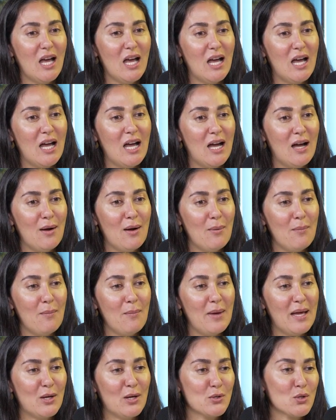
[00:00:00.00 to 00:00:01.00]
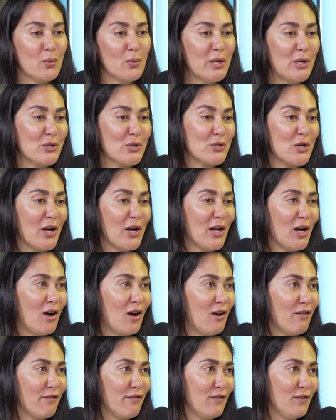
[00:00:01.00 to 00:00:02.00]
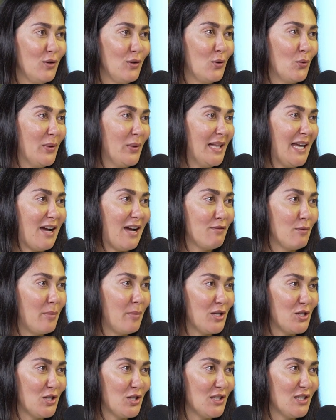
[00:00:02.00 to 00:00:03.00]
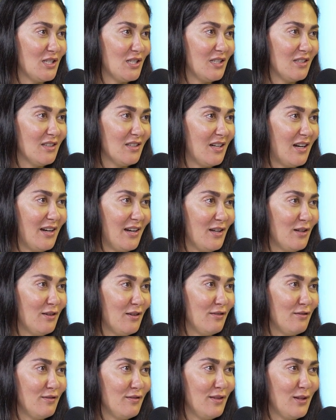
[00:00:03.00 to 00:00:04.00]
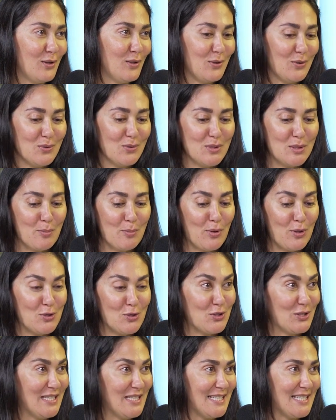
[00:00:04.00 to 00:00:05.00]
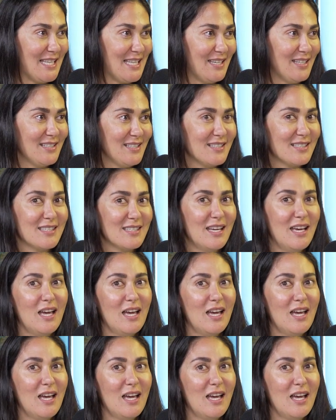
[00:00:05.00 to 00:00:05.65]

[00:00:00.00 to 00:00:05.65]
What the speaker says: And also when you're starting off, you don't really have a budget to kind of, splurge on these things.